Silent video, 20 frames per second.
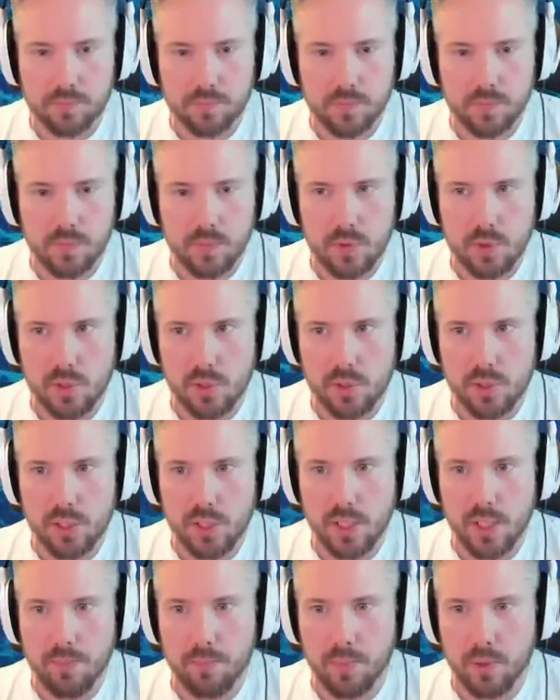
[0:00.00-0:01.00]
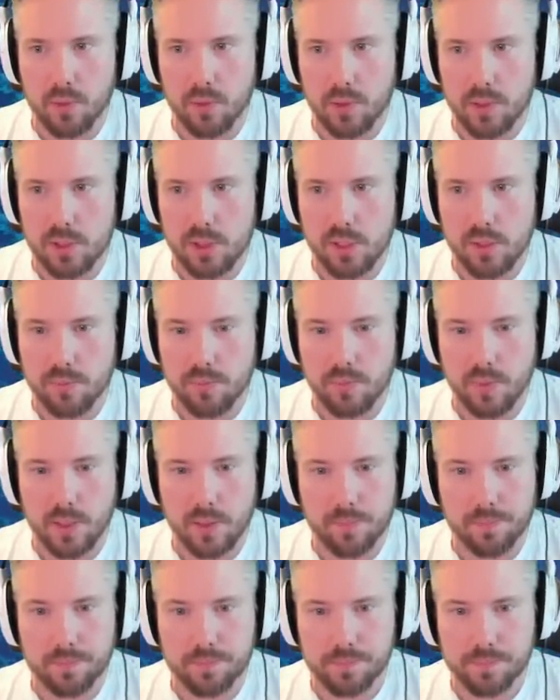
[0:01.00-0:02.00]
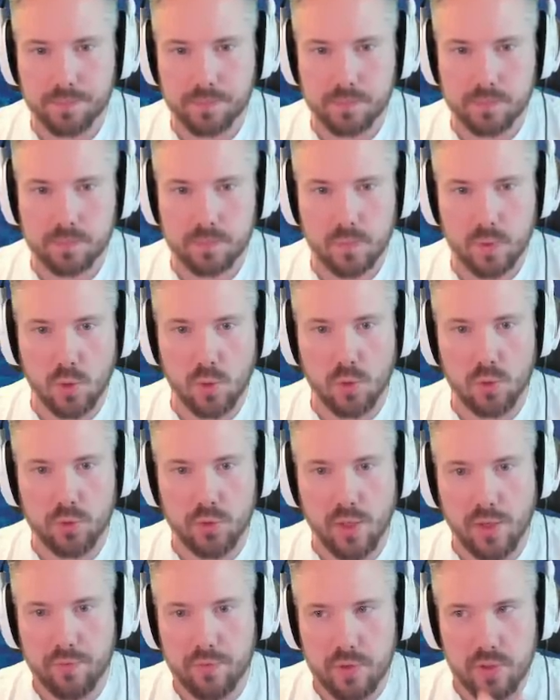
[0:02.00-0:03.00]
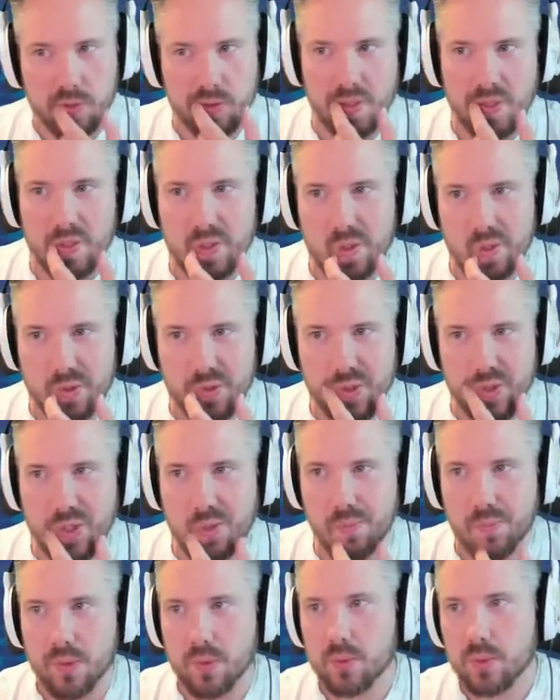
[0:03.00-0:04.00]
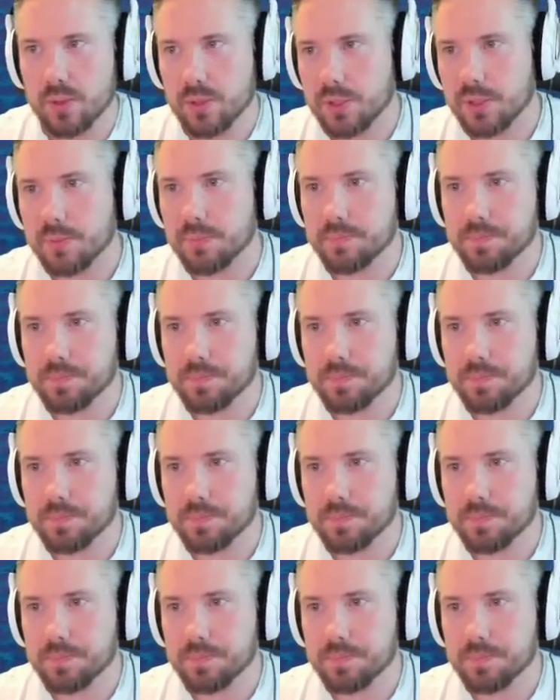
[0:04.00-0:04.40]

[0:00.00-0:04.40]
Such an Ebola ship, man. All you have to say. Such an Ebola ship.